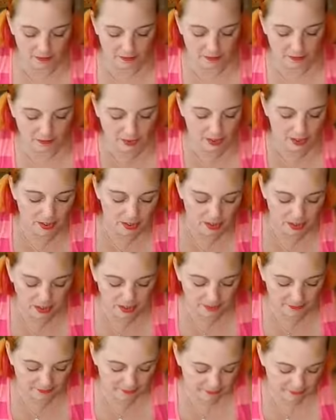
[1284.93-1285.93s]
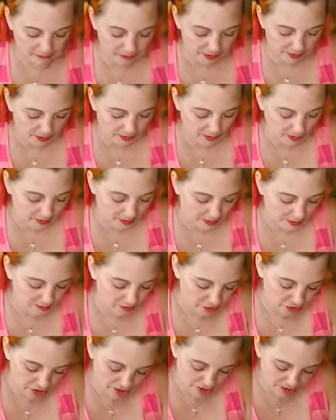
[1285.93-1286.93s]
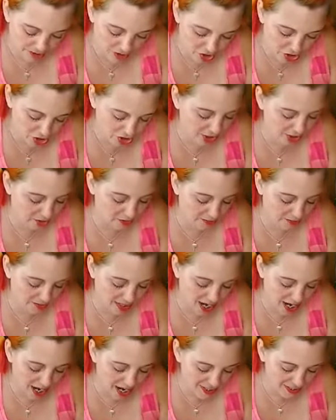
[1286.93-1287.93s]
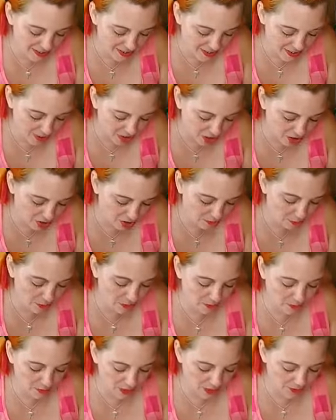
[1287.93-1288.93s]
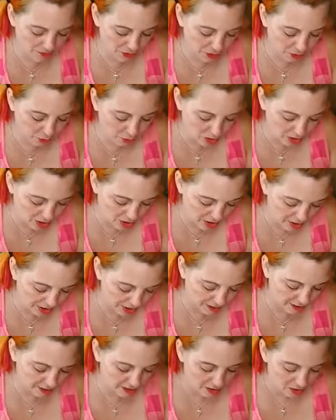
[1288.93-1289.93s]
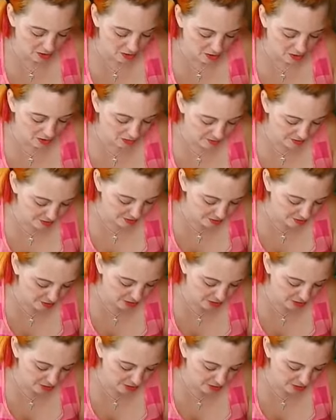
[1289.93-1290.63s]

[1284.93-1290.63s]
Okay. And then you could do dots. You could put whatever you want on it. Also, you